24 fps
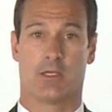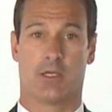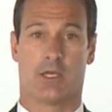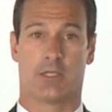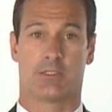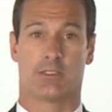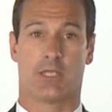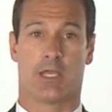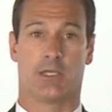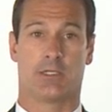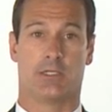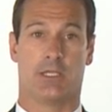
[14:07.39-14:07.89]
a
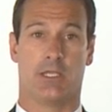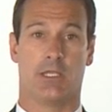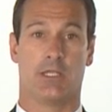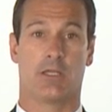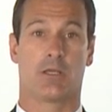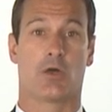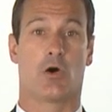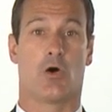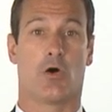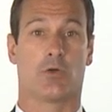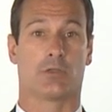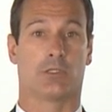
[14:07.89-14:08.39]

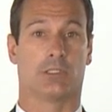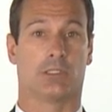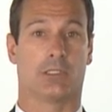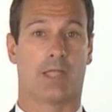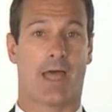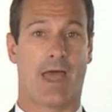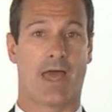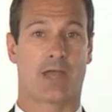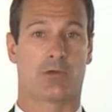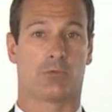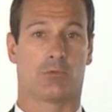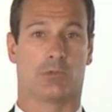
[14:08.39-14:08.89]
technique called
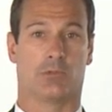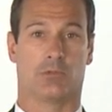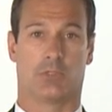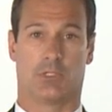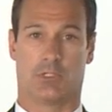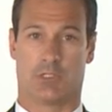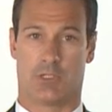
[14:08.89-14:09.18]
lateral